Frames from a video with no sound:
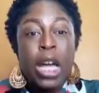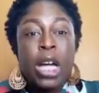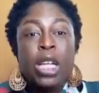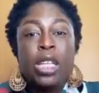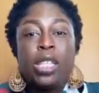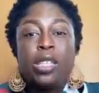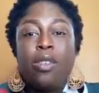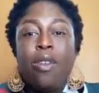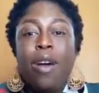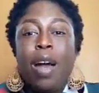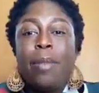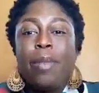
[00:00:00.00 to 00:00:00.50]

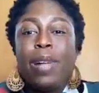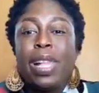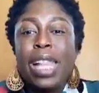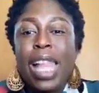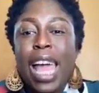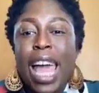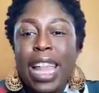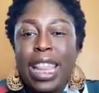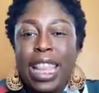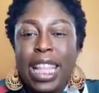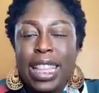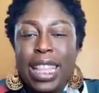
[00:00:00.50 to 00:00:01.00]
So I'm
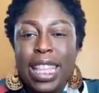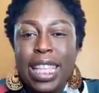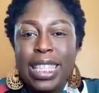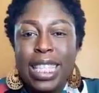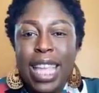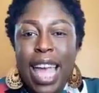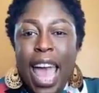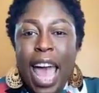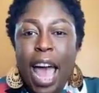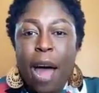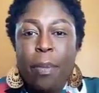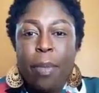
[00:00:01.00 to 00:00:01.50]
glad that this
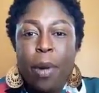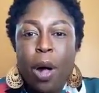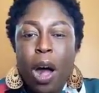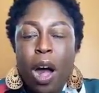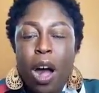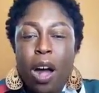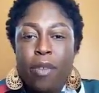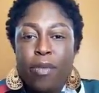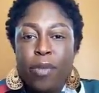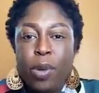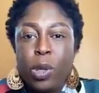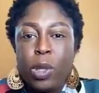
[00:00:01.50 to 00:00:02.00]
app
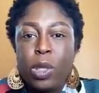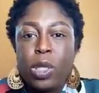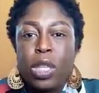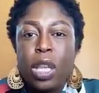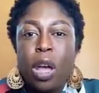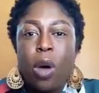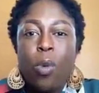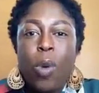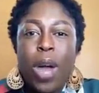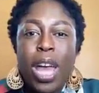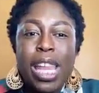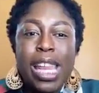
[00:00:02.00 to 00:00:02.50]
offers
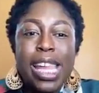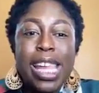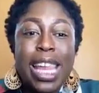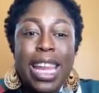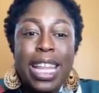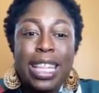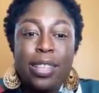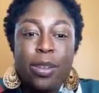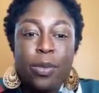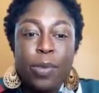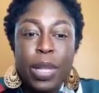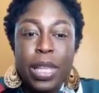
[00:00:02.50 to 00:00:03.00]
a way to get
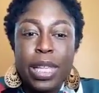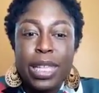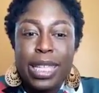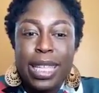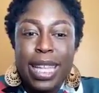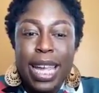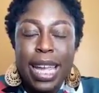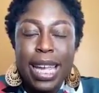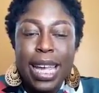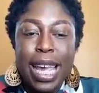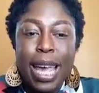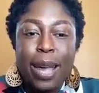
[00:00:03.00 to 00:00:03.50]
in the real
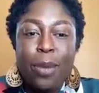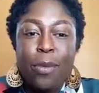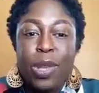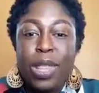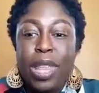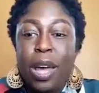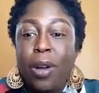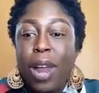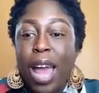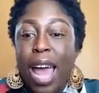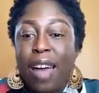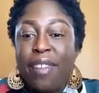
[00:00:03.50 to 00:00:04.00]
estate game
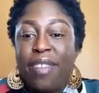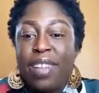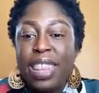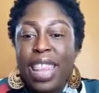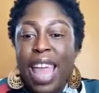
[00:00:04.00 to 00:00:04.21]
without having